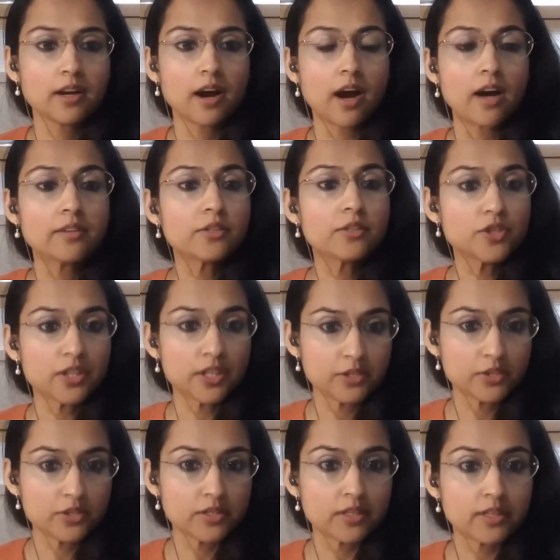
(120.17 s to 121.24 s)
either
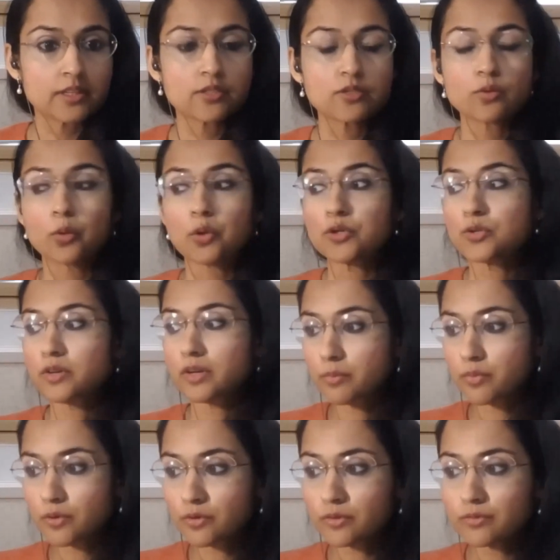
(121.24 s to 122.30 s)
change things or to improve